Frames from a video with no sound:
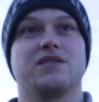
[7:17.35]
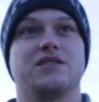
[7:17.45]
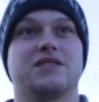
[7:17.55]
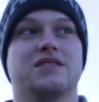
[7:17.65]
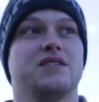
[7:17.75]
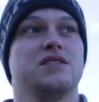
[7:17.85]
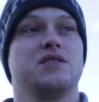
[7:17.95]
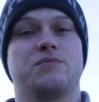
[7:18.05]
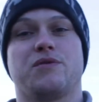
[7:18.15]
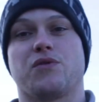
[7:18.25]
on
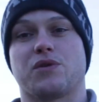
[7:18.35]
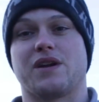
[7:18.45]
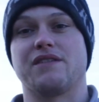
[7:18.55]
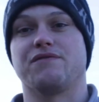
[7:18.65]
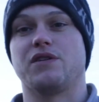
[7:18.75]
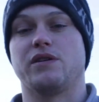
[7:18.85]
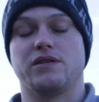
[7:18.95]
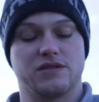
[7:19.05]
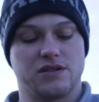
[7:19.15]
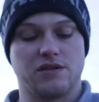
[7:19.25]
before nightfall.
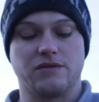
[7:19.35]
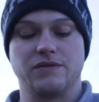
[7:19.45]
So